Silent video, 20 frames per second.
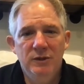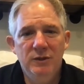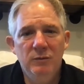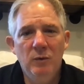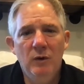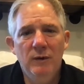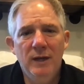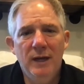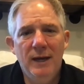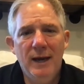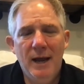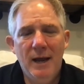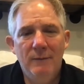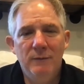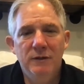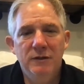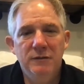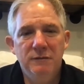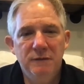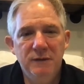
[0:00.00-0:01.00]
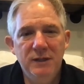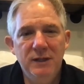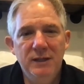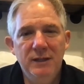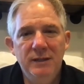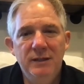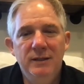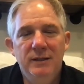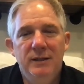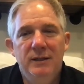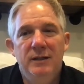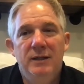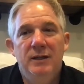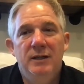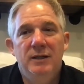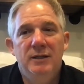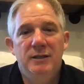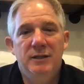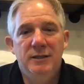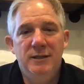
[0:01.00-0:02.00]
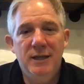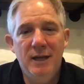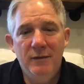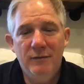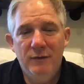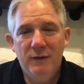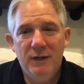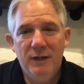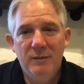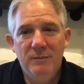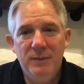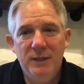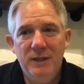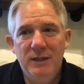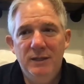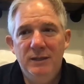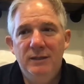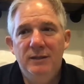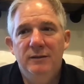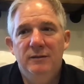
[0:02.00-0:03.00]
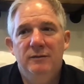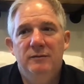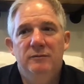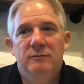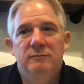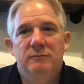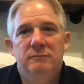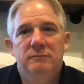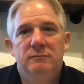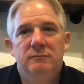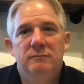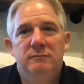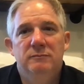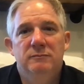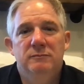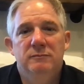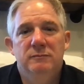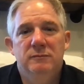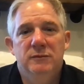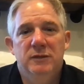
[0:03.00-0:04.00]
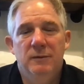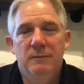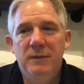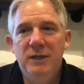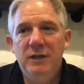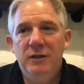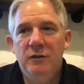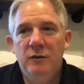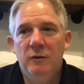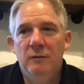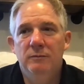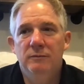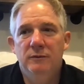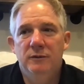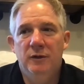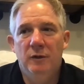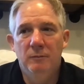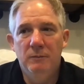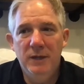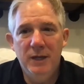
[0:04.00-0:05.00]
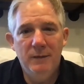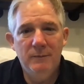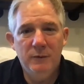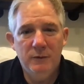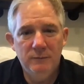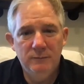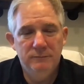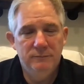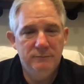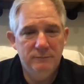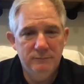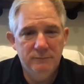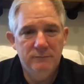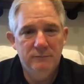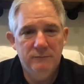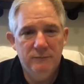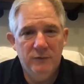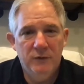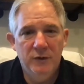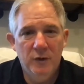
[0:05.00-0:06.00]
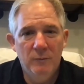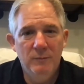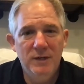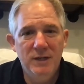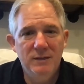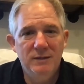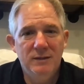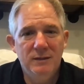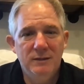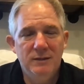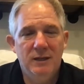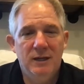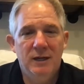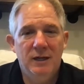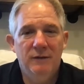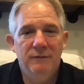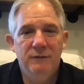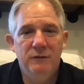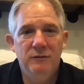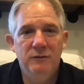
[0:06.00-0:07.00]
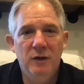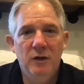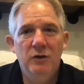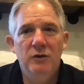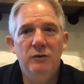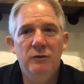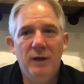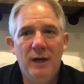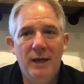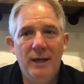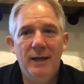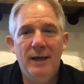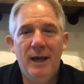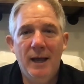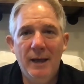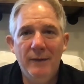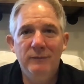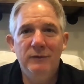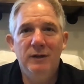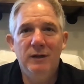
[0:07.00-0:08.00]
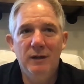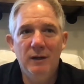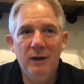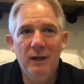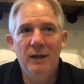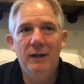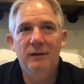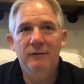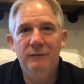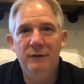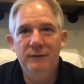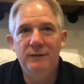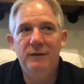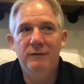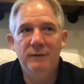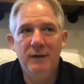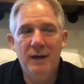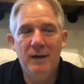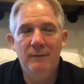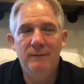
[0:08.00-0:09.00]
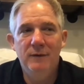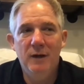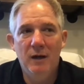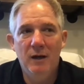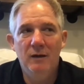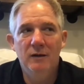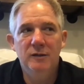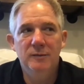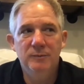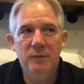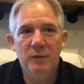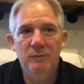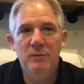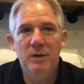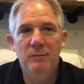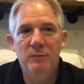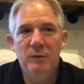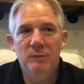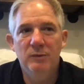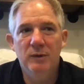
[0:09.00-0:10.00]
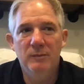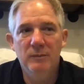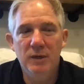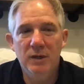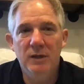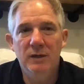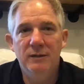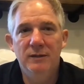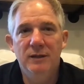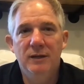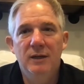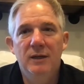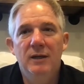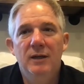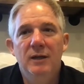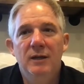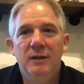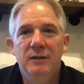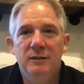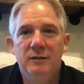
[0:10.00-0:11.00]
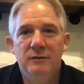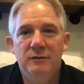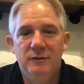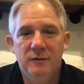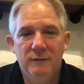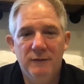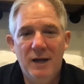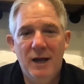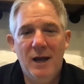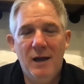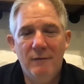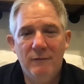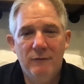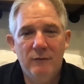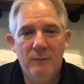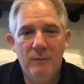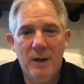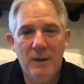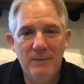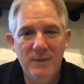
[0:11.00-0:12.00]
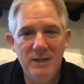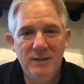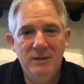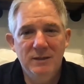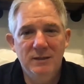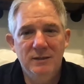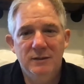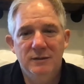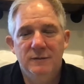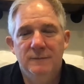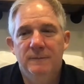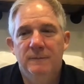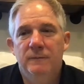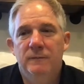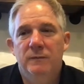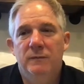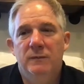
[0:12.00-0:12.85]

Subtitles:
But you want that average fee to definitely be to meet your minimum for your business. Like if you know, hey, I have to collect $55 per member per month to survive for my business,